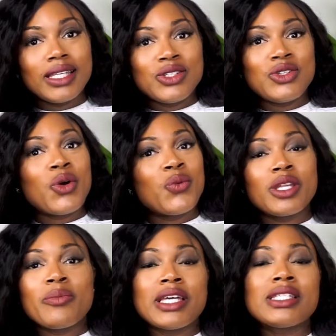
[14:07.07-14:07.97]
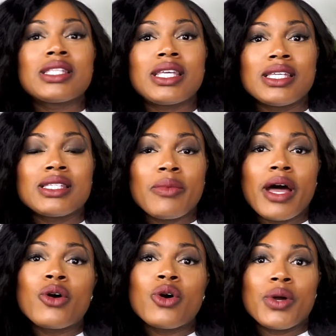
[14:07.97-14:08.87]
You know, one of the best things
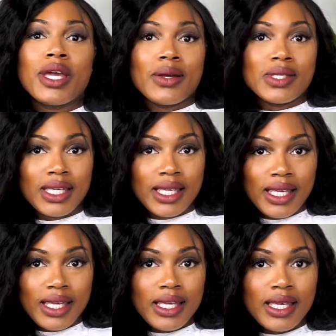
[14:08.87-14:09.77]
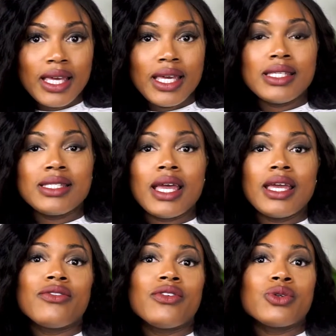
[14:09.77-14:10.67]
about going out to eat is that
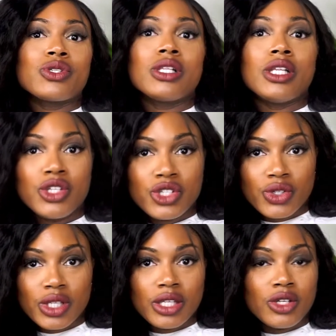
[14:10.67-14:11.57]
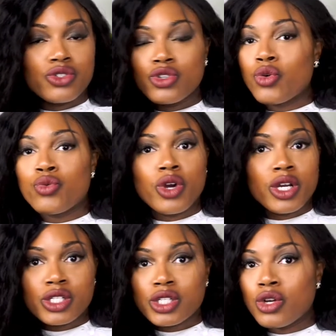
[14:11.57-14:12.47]
it feels leisurely. There's no
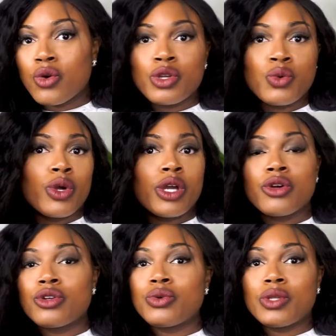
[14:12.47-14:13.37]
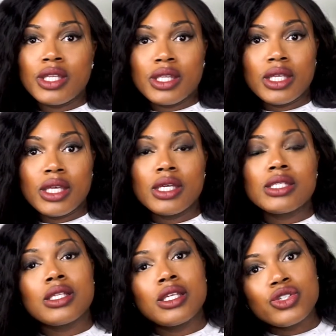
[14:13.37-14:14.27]
rush to go anywhere or do anything.
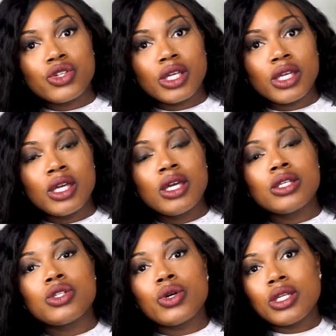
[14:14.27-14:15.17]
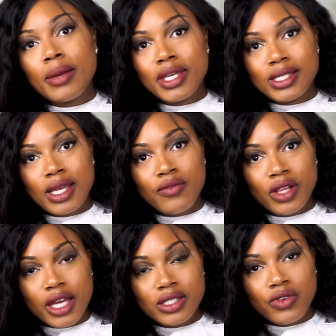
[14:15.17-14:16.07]
It's leisurely. So adopt that same
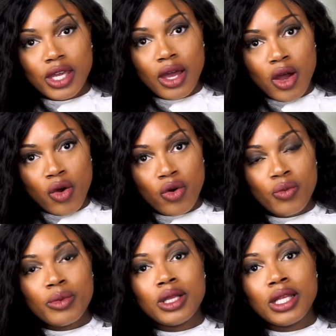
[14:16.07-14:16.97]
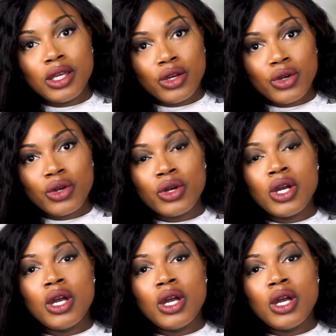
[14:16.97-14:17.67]
philosophy at home. Linger.